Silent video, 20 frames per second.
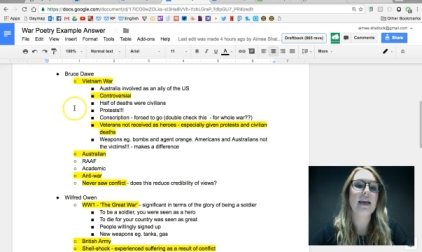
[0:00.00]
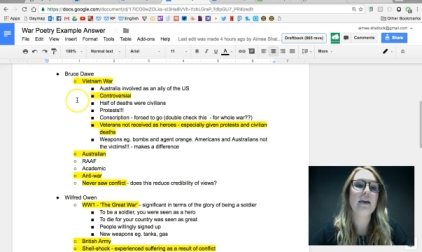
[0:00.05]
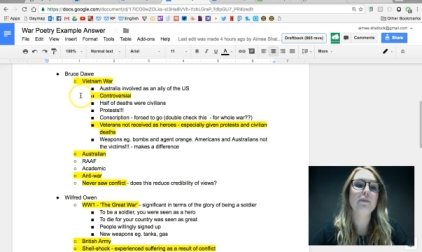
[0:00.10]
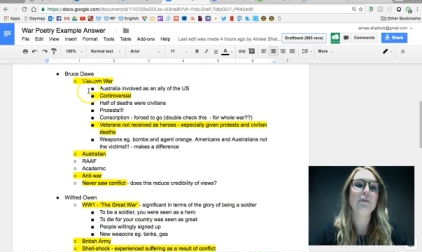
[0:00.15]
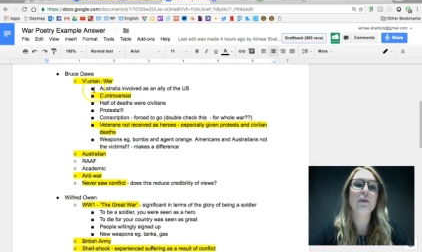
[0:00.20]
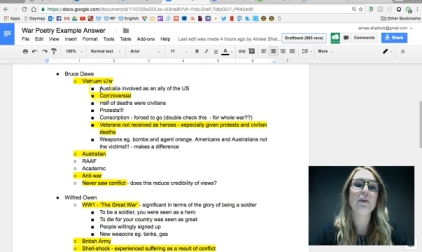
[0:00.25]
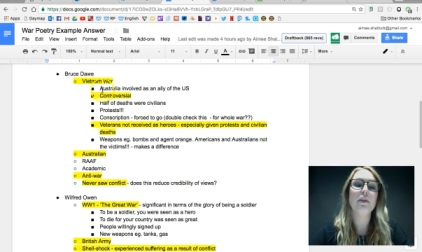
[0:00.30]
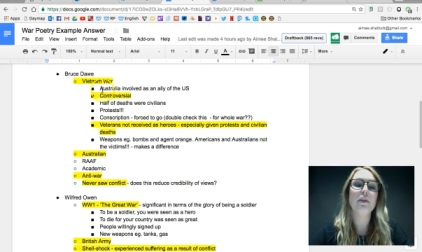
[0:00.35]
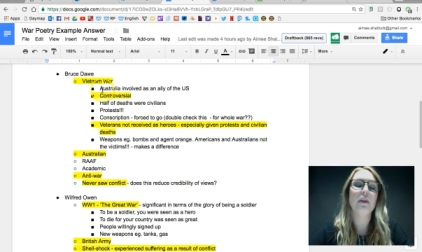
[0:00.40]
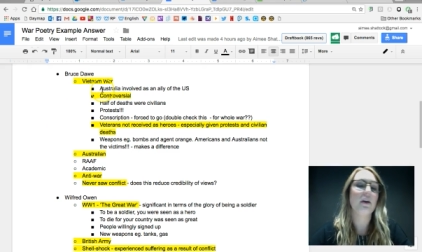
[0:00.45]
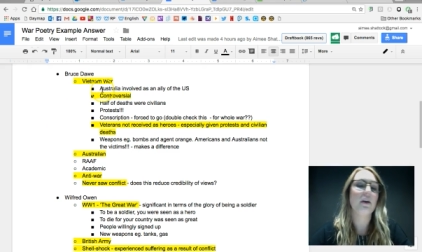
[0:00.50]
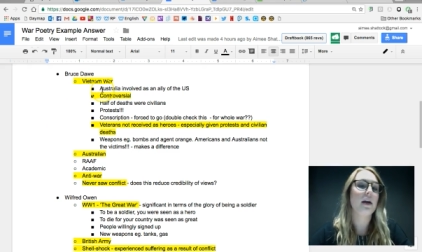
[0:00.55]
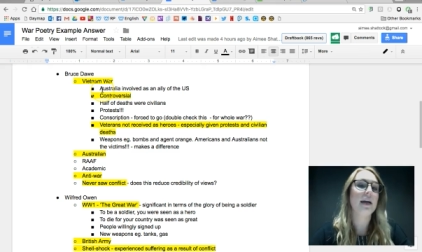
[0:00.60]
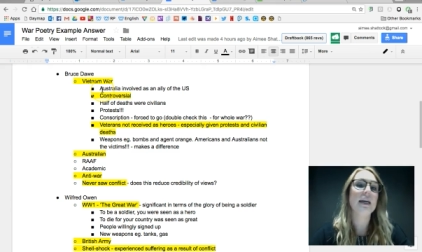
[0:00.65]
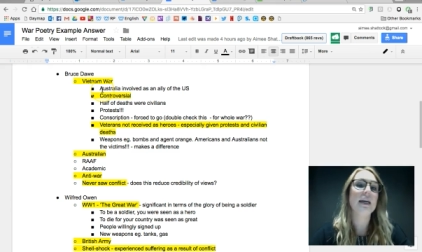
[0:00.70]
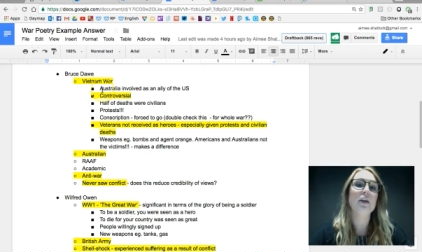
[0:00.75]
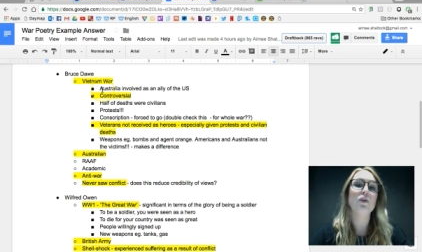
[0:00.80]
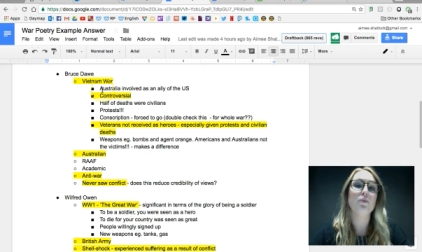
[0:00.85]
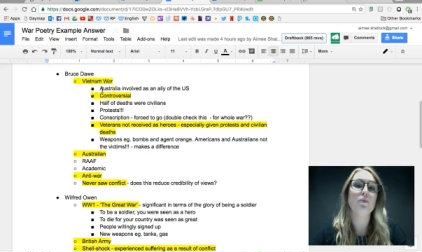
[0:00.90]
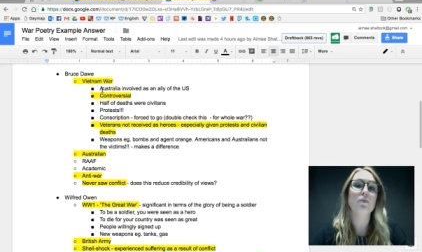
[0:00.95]
everything I
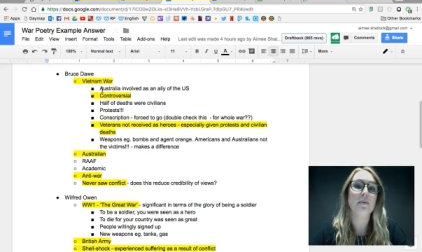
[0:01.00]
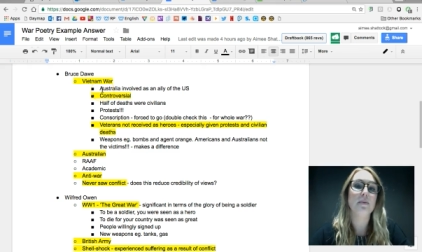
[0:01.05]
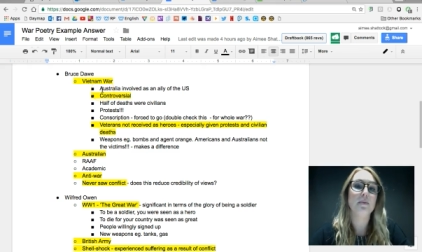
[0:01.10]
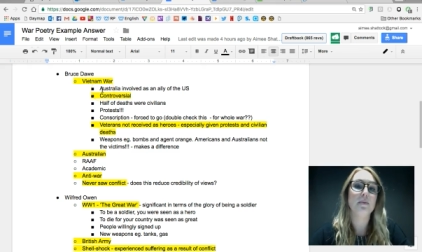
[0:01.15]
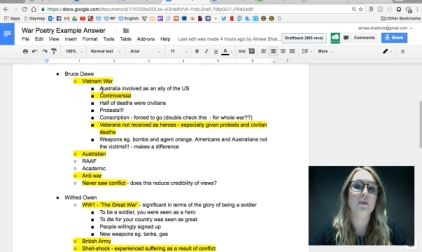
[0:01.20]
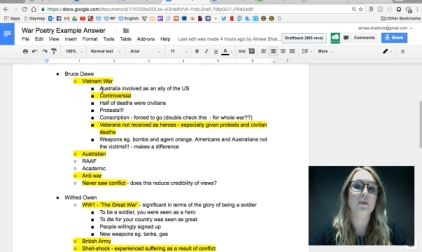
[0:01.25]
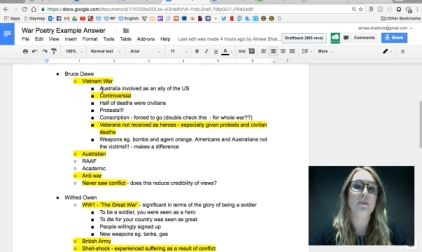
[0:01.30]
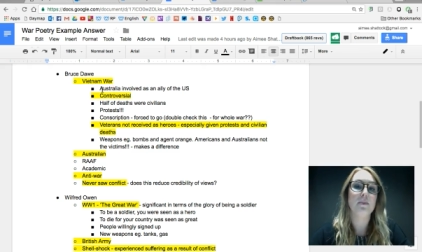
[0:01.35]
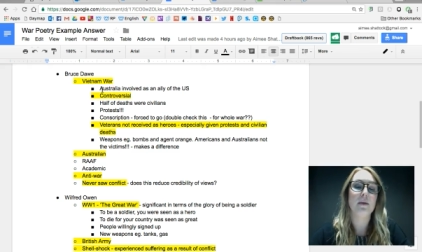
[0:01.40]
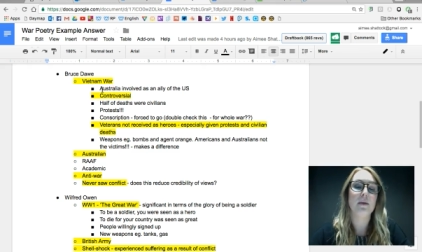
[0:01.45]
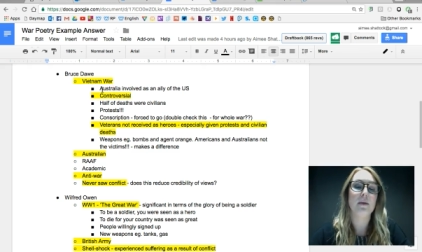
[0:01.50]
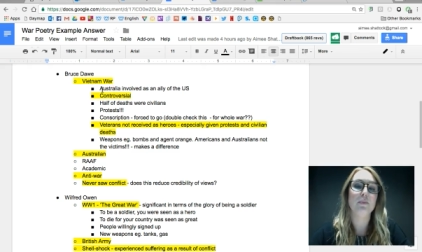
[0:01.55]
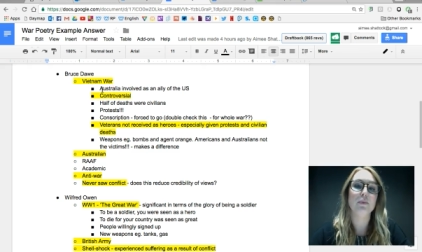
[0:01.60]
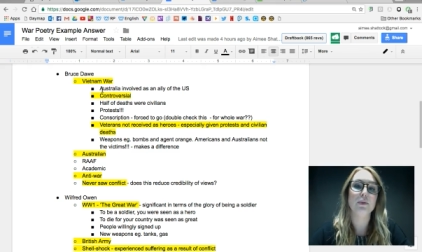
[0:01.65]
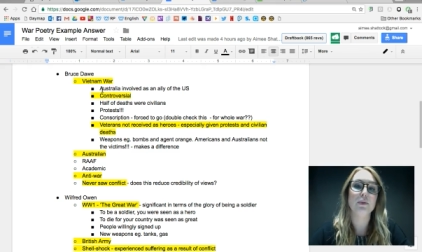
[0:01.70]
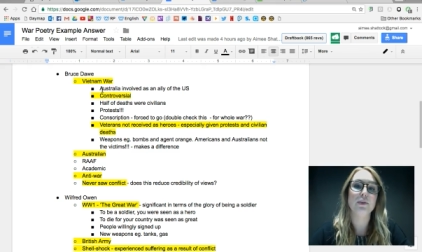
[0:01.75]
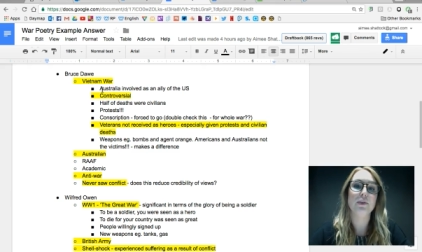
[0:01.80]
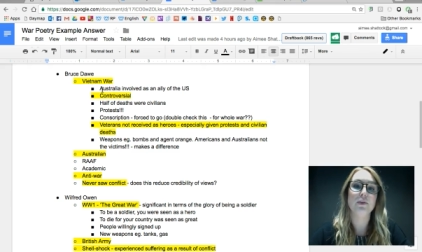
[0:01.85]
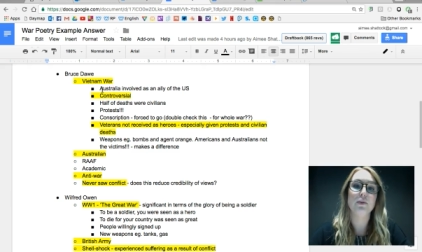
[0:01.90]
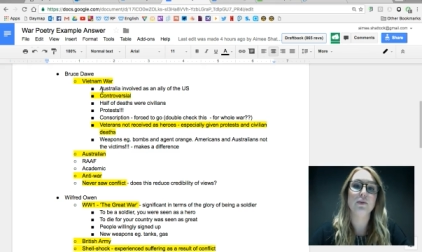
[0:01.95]
can remember about
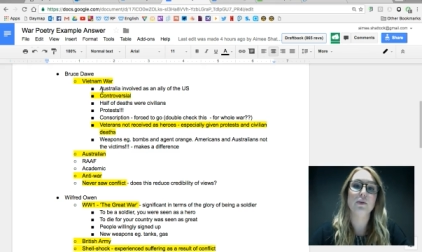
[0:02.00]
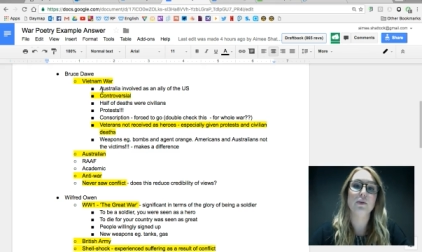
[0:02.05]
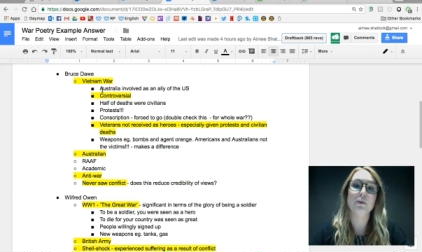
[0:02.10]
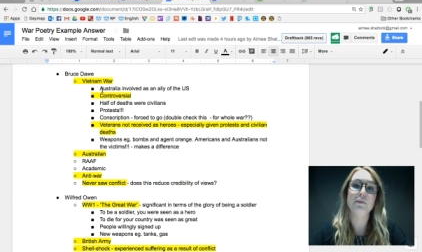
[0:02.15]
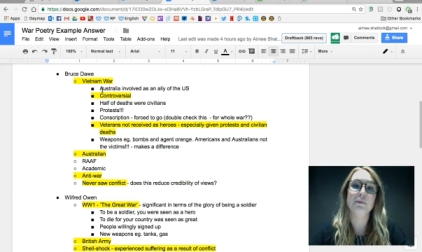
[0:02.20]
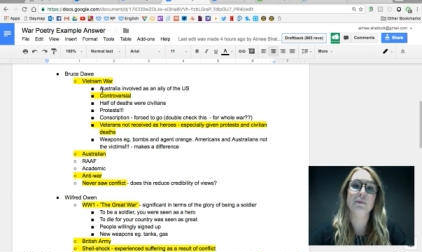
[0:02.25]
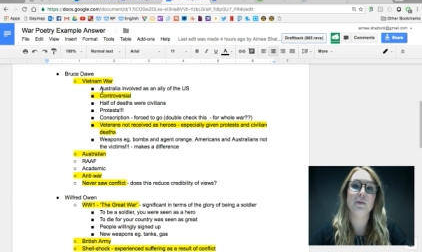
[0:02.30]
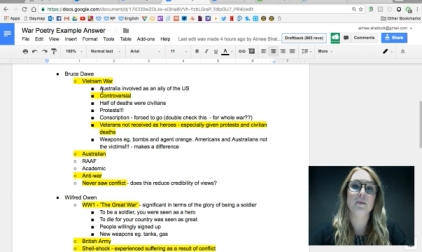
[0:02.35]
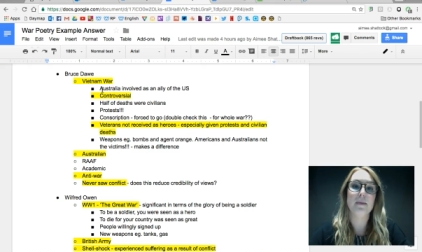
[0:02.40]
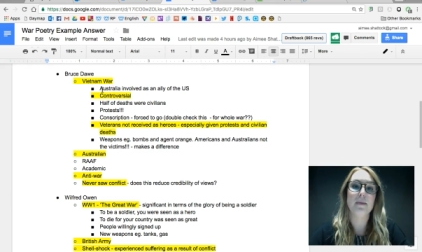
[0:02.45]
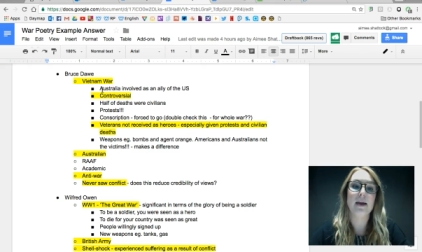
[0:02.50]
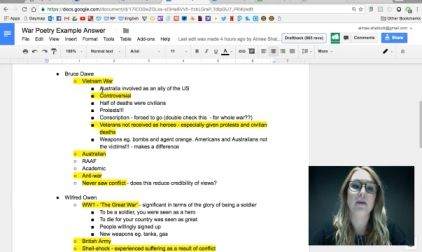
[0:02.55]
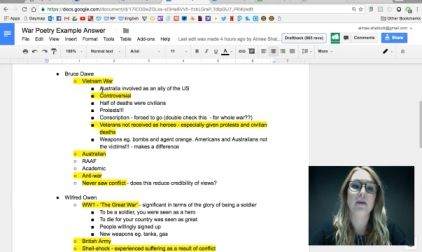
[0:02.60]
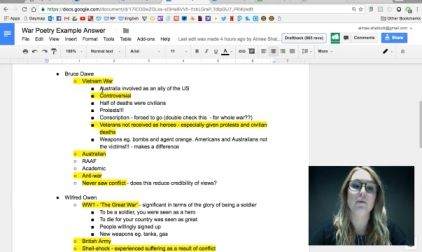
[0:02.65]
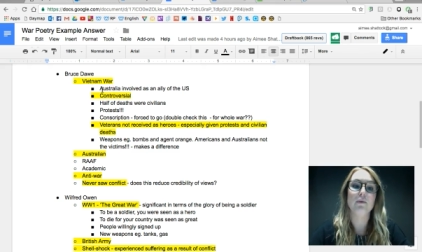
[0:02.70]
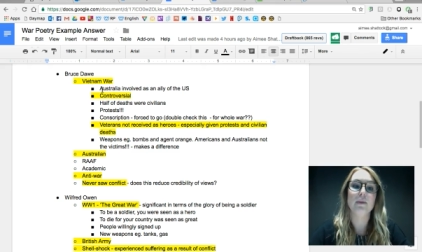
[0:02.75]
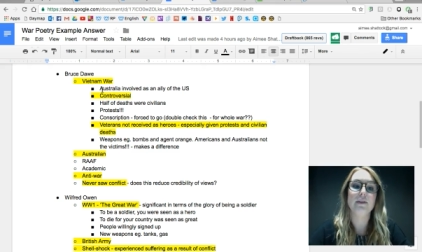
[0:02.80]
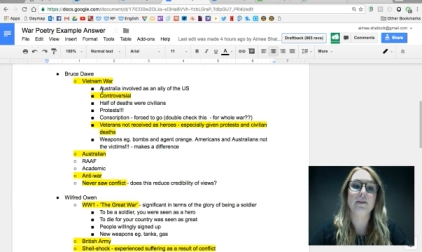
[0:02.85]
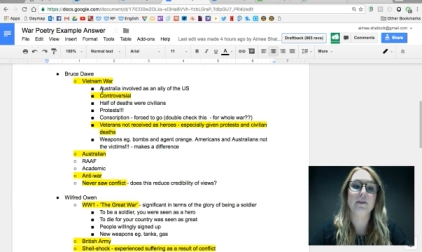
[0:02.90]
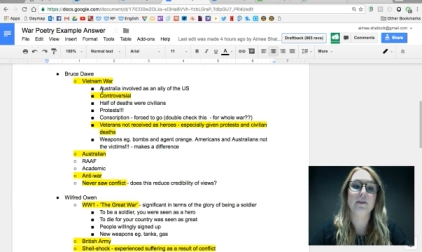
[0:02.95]
Bruce Dorr from our
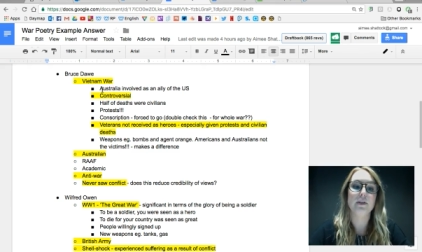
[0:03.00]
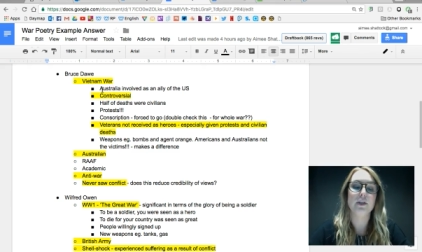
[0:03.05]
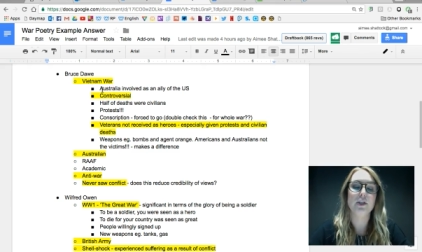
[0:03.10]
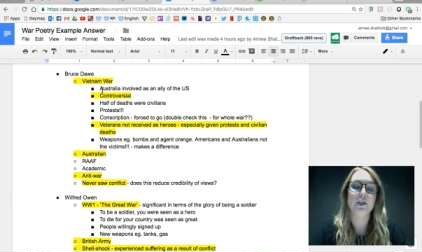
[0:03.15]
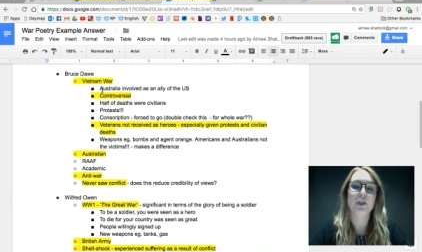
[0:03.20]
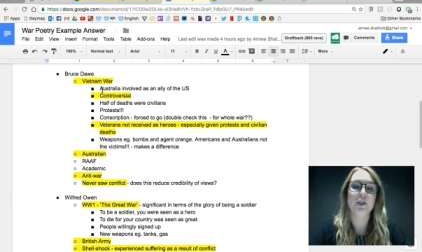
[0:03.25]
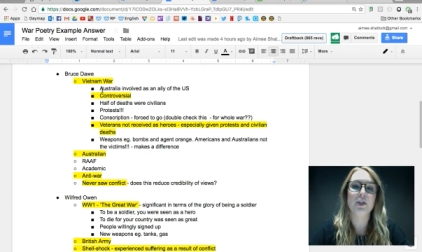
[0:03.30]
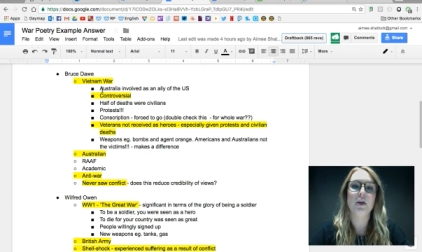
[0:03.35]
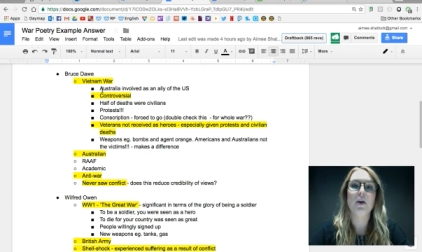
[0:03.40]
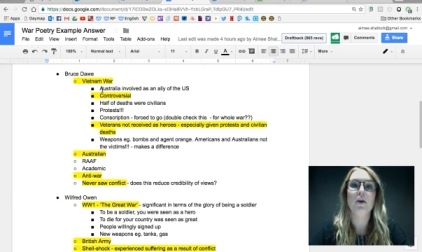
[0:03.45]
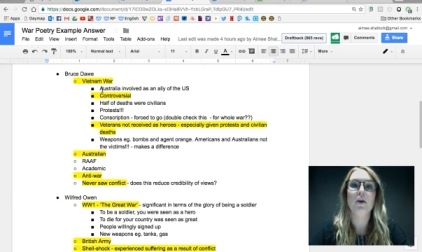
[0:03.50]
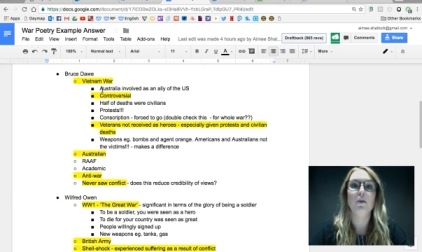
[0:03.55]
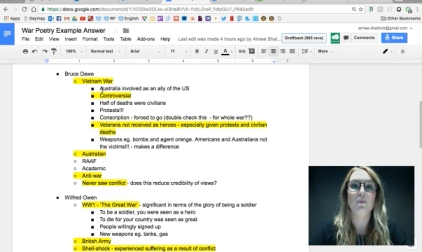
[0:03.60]
research